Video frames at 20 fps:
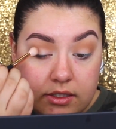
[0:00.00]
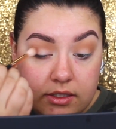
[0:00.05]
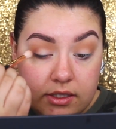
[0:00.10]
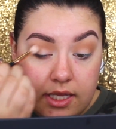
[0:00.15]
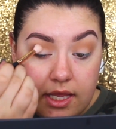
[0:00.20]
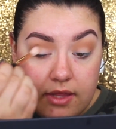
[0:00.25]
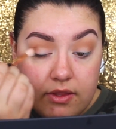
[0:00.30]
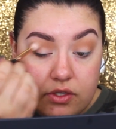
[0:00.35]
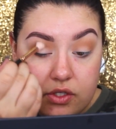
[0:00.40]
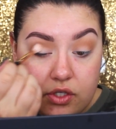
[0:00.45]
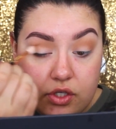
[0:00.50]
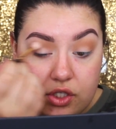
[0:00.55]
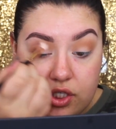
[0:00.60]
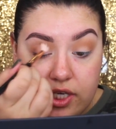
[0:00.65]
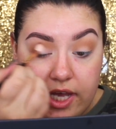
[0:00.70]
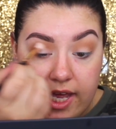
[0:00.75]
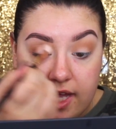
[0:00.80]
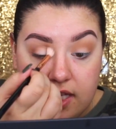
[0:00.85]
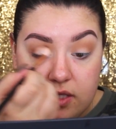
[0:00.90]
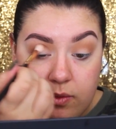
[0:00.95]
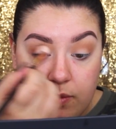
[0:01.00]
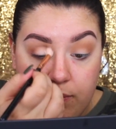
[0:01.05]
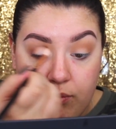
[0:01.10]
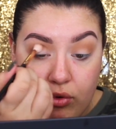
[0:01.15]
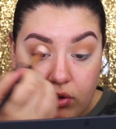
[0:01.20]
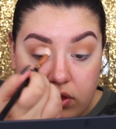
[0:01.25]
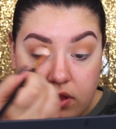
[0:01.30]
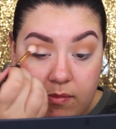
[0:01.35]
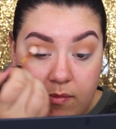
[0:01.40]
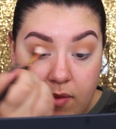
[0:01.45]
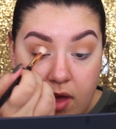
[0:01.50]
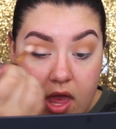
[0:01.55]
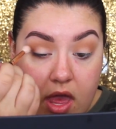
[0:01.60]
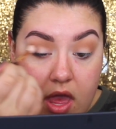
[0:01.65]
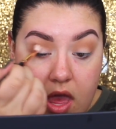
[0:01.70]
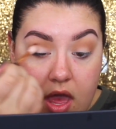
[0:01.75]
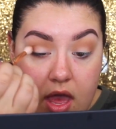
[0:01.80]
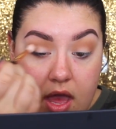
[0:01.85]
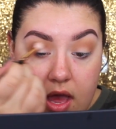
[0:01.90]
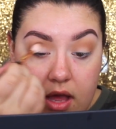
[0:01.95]
The other two shades, we brought them
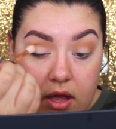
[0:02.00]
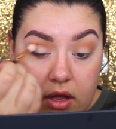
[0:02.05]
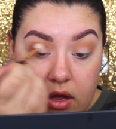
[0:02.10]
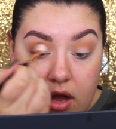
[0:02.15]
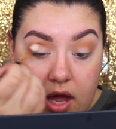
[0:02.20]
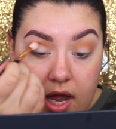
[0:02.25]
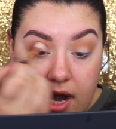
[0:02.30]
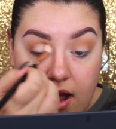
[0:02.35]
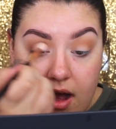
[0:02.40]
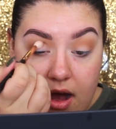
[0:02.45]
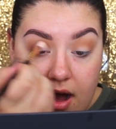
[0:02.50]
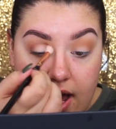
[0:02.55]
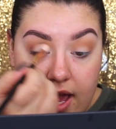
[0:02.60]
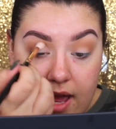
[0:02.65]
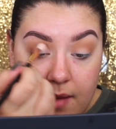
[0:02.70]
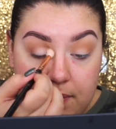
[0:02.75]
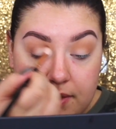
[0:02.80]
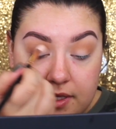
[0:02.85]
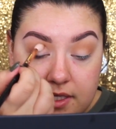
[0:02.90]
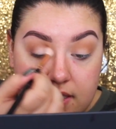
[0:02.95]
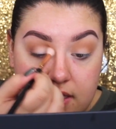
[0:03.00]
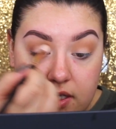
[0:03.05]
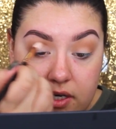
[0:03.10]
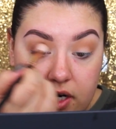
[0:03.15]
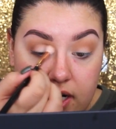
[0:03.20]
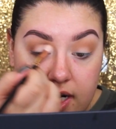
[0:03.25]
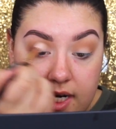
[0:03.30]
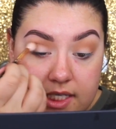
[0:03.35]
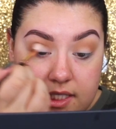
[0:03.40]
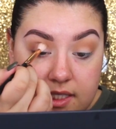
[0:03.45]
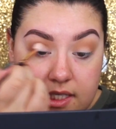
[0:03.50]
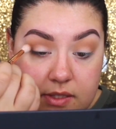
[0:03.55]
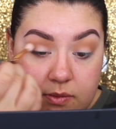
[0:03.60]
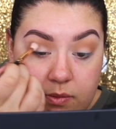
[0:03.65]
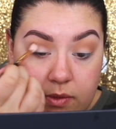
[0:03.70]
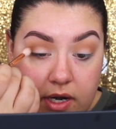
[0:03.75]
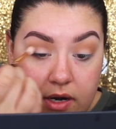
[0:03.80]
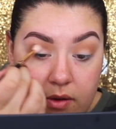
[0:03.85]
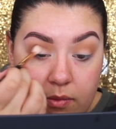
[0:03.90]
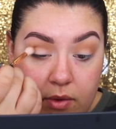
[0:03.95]
kind of high up into the crease. This
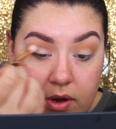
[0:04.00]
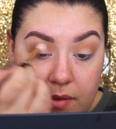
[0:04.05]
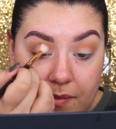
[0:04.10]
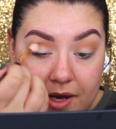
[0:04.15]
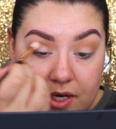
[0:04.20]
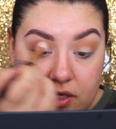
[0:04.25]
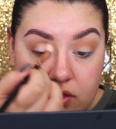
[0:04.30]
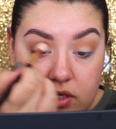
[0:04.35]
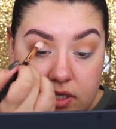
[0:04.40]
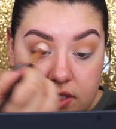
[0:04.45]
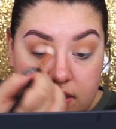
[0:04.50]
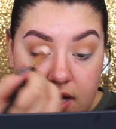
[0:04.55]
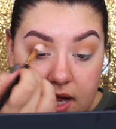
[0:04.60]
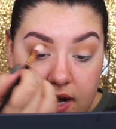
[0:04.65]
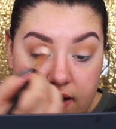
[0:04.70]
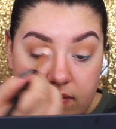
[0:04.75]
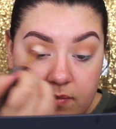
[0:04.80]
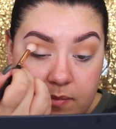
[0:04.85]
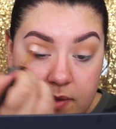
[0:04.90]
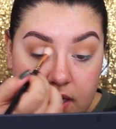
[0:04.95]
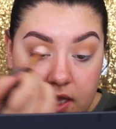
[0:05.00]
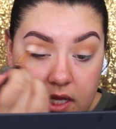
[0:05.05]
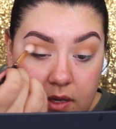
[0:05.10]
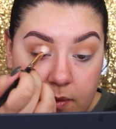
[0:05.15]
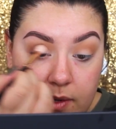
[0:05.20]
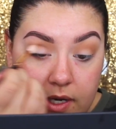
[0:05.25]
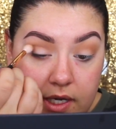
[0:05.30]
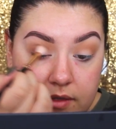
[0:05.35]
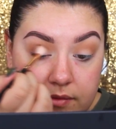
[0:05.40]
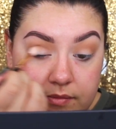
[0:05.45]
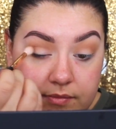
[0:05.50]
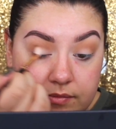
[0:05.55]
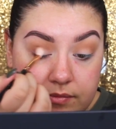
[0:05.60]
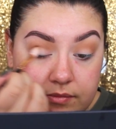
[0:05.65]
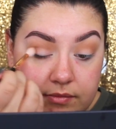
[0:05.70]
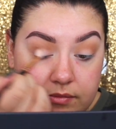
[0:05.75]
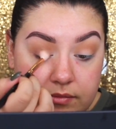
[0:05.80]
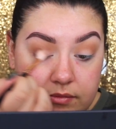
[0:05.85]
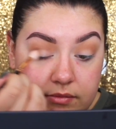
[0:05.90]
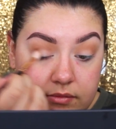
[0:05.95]
one I want to make sure it's kind of a bit lower.
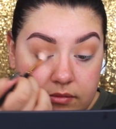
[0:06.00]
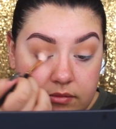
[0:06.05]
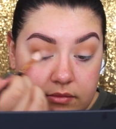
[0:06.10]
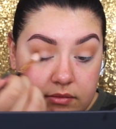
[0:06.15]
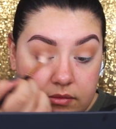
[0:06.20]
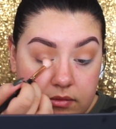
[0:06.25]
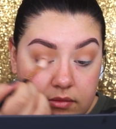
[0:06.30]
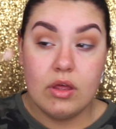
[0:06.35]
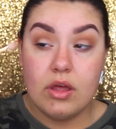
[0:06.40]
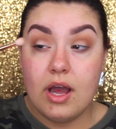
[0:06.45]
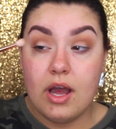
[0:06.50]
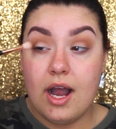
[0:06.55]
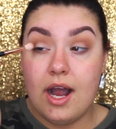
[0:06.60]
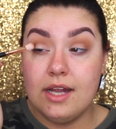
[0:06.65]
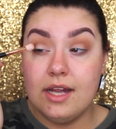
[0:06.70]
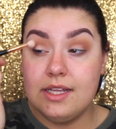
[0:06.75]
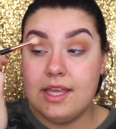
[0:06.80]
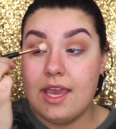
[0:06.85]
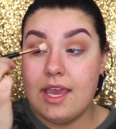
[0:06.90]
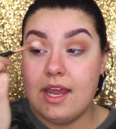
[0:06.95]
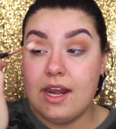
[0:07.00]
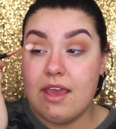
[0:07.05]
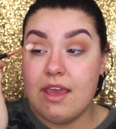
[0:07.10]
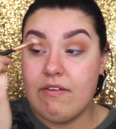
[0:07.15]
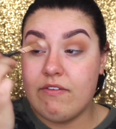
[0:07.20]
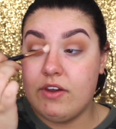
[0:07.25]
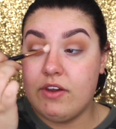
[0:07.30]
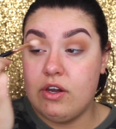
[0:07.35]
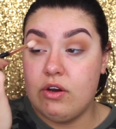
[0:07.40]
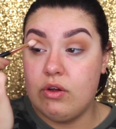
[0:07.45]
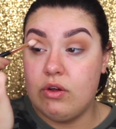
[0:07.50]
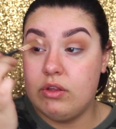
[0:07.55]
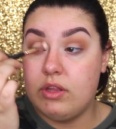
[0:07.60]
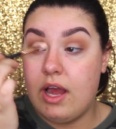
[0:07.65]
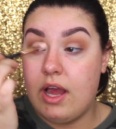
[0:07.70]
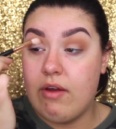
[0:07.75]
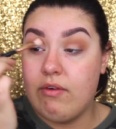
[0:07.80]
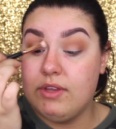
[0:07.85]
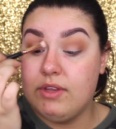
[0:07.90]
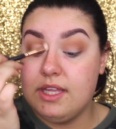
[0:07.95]
Hardly any effort at all.
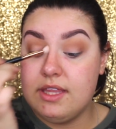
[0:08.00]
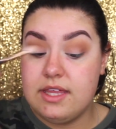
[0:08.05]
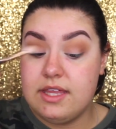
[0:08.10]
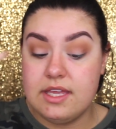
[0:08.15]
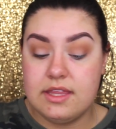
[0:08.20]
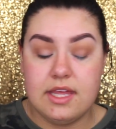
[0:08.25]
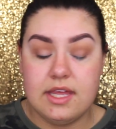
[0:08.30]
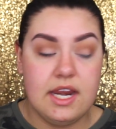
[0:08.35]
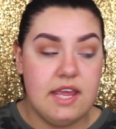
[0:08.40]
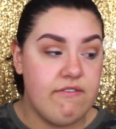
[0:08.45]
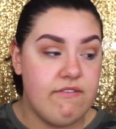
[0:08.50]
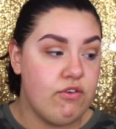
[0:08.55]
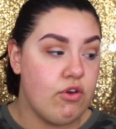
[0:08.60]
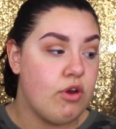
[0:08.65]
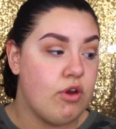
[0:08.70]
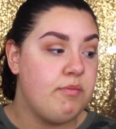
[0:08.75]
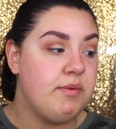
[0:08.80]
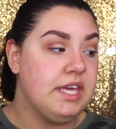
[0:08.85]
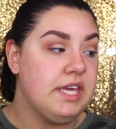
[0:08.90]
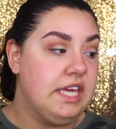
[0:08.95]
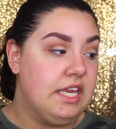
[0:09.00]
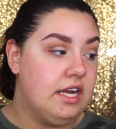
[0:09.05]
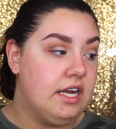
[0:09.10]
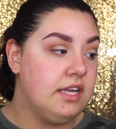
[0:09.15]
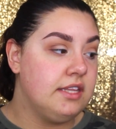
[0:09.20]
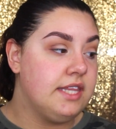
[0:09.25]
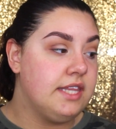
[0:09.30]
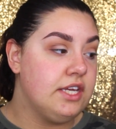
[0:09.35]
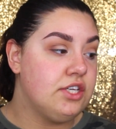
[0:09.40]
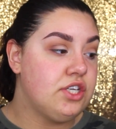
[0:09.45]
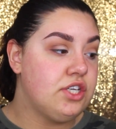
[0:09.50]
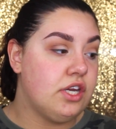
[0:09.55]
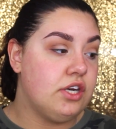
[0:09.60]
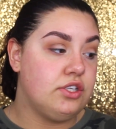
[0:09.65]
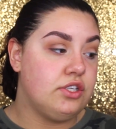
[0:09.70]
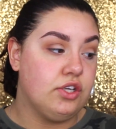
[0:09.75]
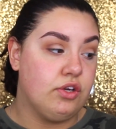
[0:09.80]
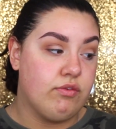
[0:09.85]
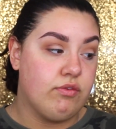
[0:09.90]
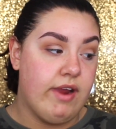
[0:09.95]
I really think that if you're a beginner, these
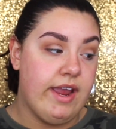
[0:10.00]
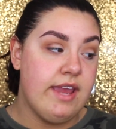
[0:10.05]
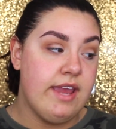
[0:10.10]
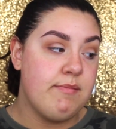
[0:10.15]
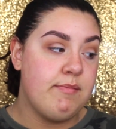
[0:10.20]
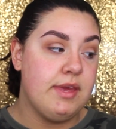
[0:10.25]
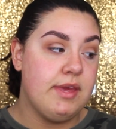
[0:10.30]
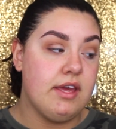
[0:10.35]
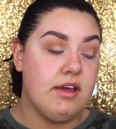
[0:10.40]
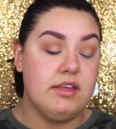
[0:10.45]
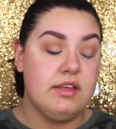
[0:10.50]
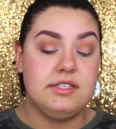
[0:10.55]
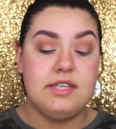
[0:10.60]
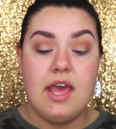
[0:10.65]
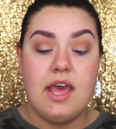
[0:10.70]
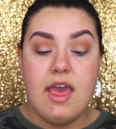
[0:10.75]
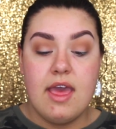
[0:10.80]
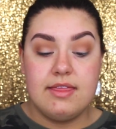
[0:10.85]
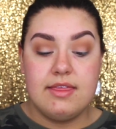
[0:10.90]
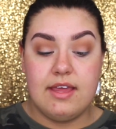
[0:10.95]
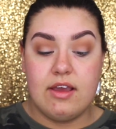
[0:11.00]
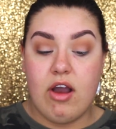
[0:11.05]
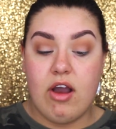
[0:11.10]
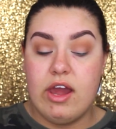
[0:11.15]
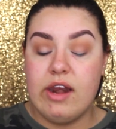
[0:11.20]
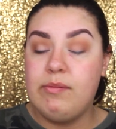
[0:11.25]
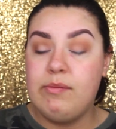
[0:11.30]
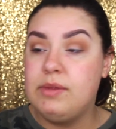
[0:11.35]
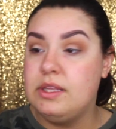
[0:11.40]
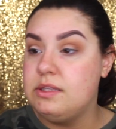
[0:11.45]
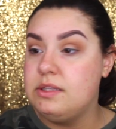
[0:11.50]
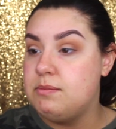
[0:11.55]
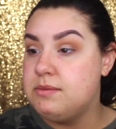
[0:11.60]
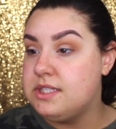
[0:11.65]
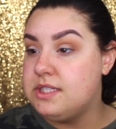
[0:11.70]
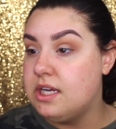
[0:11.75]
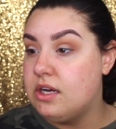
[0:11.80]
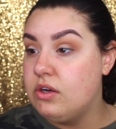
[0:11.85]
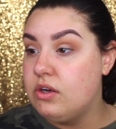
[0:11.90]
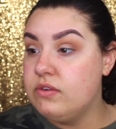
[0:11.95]
shadows are great because they kind of blend
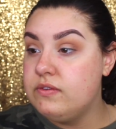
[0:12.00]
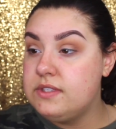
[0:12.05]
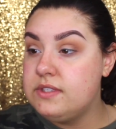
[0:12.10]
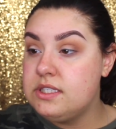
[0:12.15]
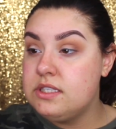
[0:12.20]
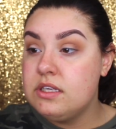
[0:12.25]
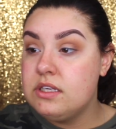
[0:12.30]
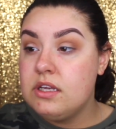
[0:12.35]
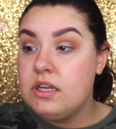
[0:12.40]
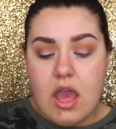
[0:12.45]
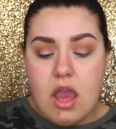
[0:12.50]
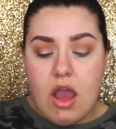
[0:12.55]
themselves.